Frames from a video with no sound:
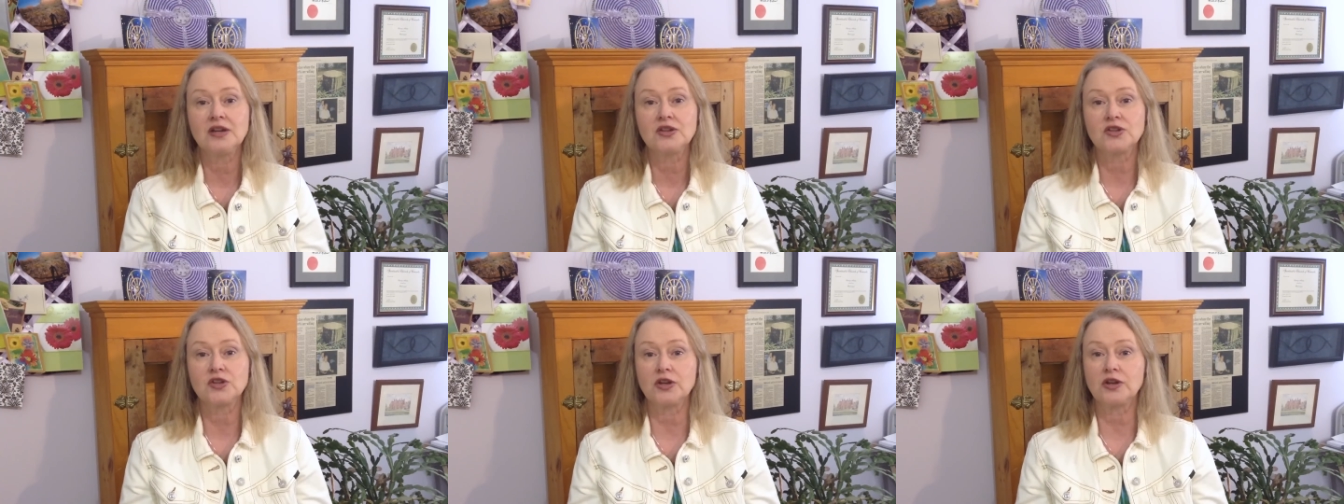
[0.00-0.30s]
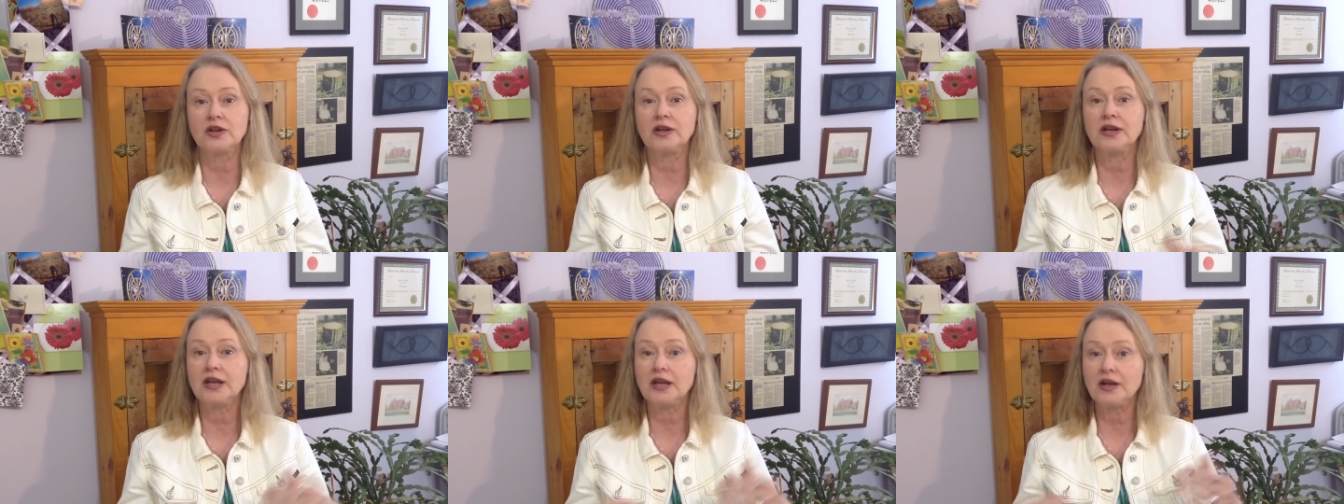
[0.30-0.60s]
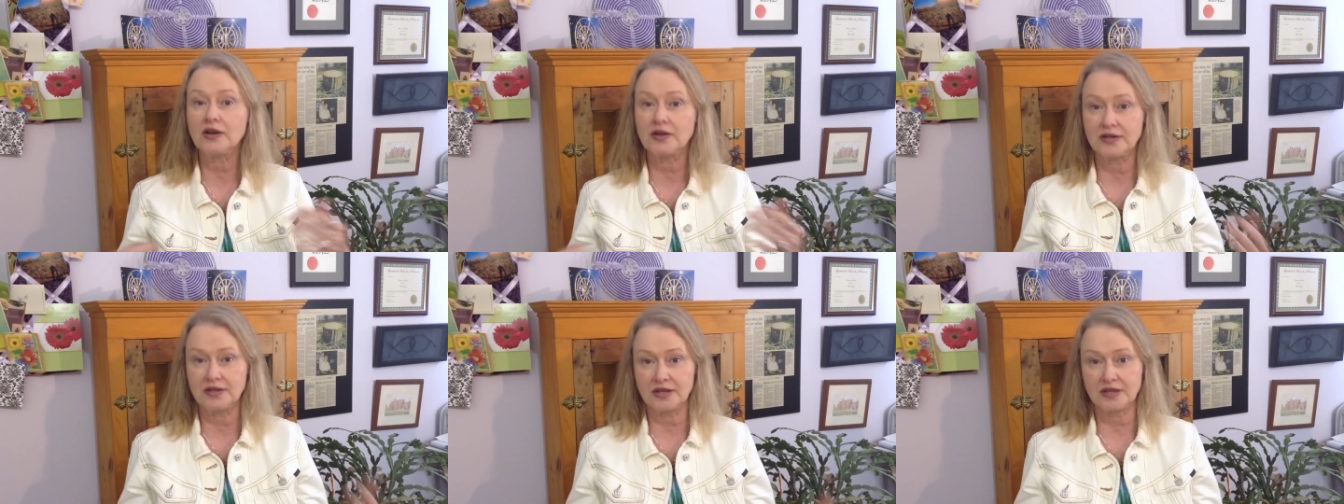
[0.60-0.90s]
So you're going to
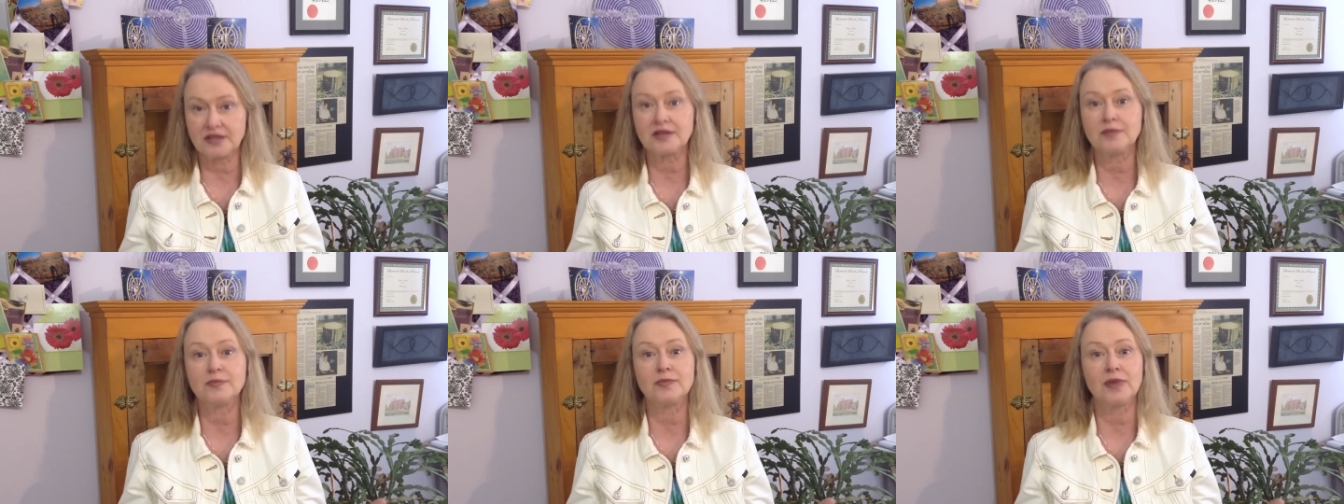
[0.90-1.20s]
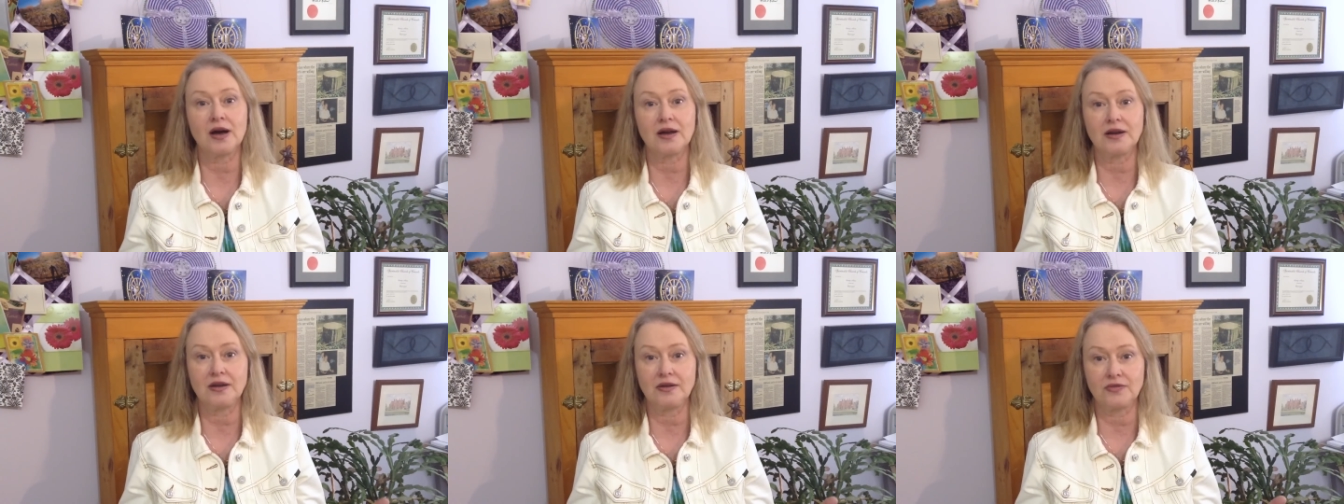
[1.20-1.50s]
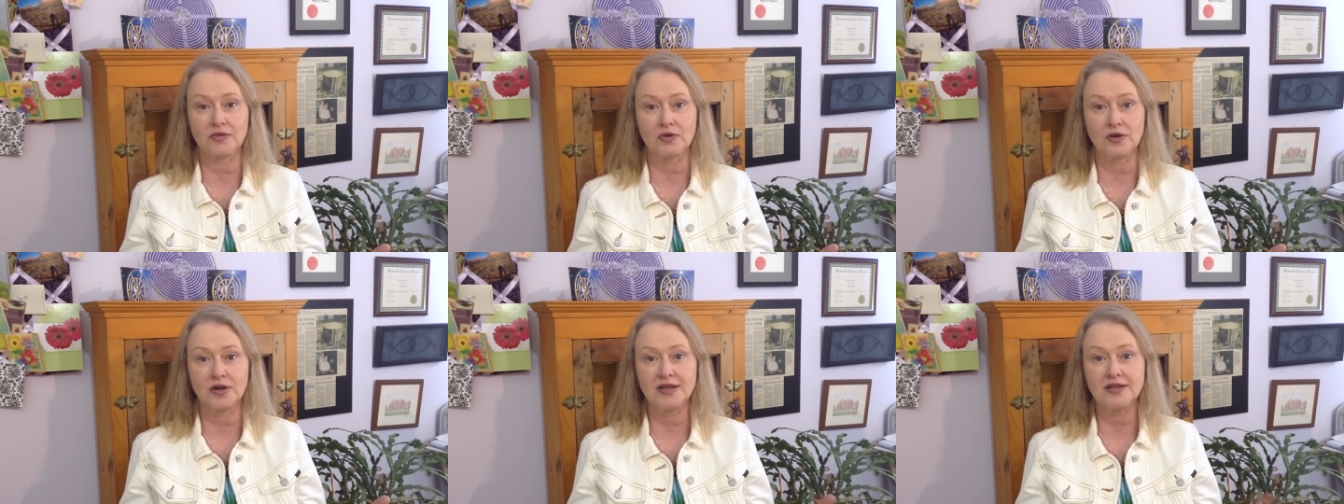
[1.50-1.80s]
hear a
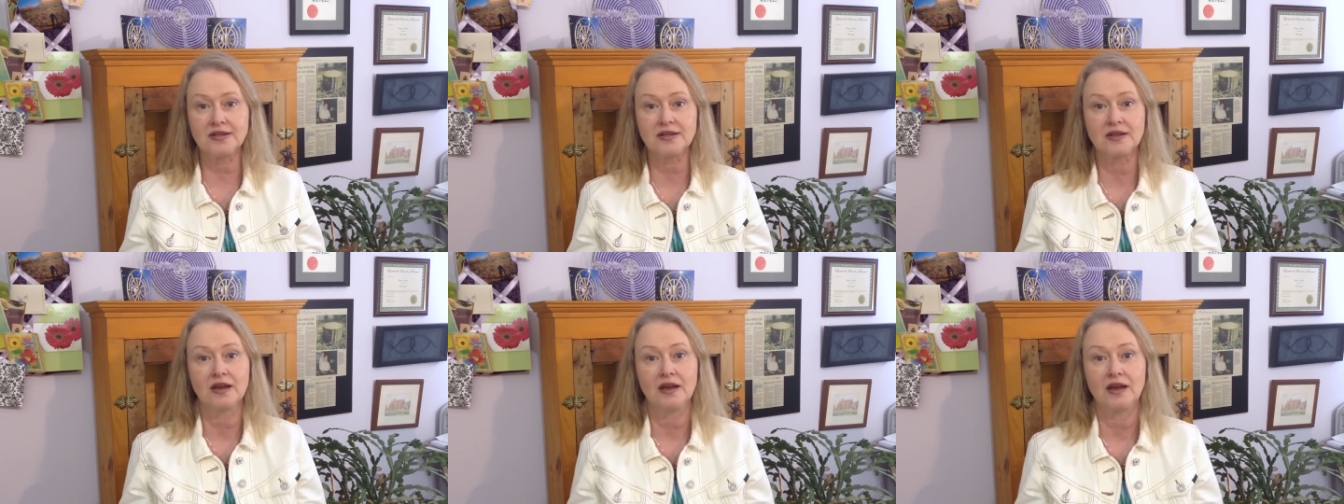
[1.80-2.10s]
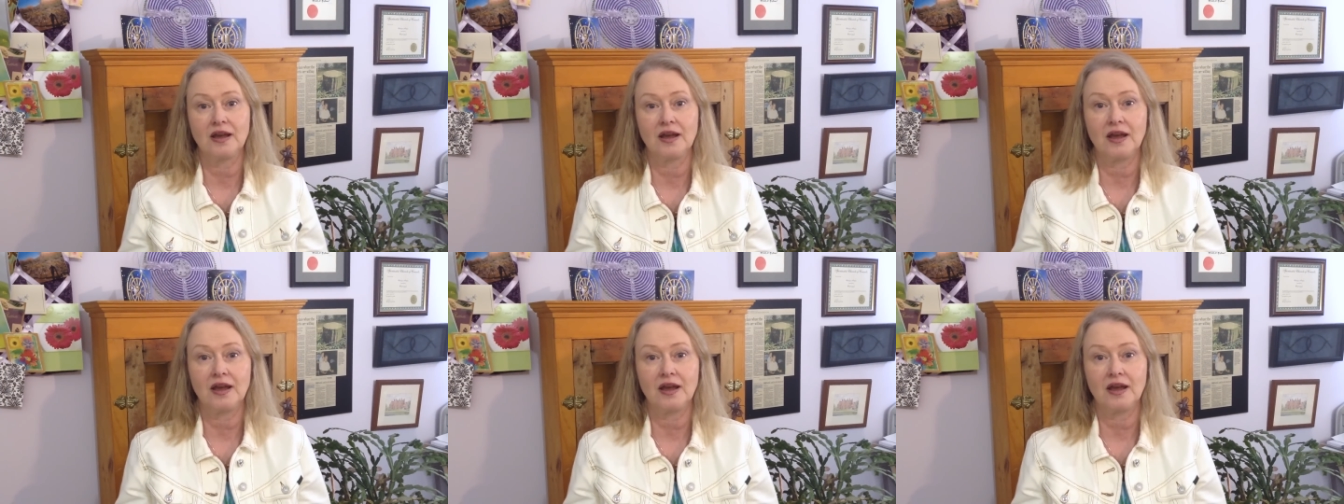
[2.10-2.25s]
disembodied voice.